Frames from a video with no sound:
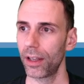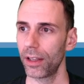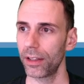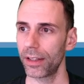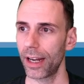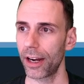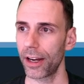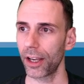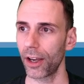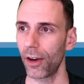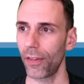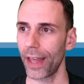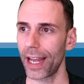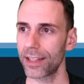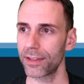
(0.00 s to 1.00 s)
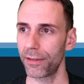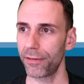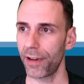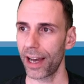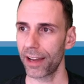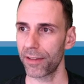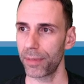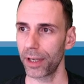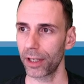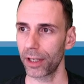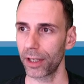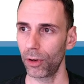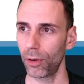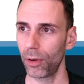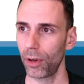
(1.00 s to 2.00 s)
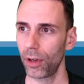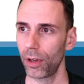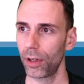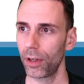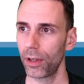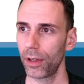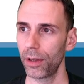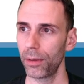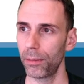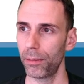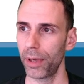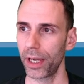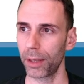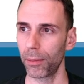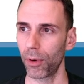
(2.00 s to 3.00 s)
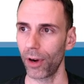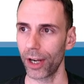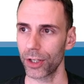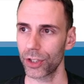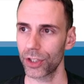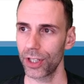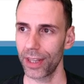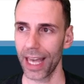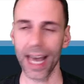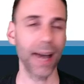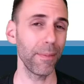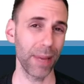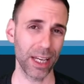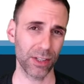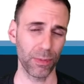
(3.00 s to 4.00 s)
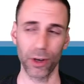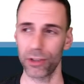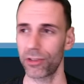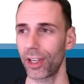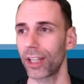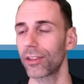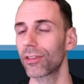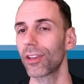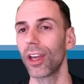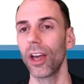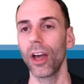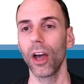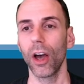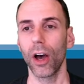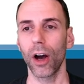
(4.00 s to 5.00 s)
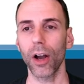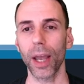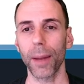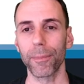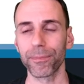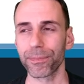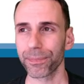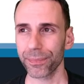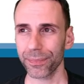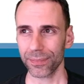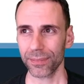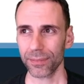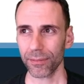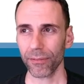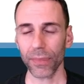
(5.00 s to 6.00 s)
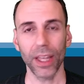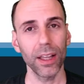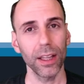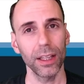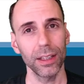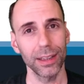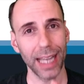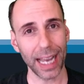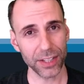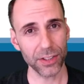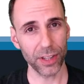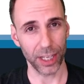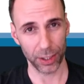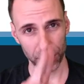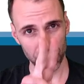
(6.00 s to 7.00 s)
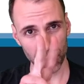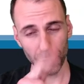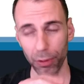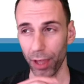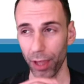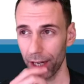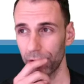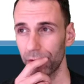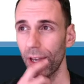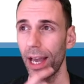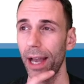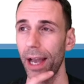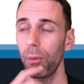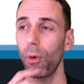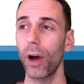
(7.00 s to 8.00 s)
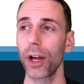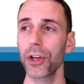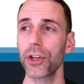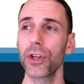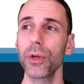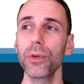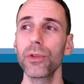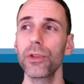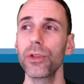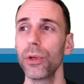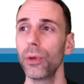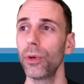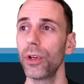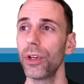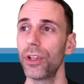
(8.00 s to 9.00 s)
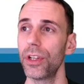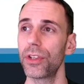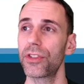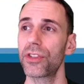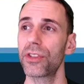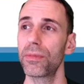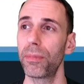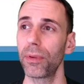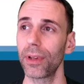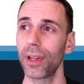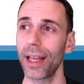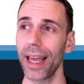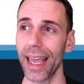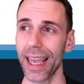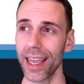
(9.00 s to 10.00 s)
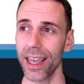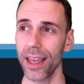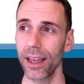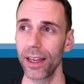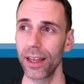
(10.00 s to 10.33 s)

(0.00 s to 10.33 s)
there you go. That's a five pixel big brush. That makes more sense. Okay, last thing, two things. I want you to display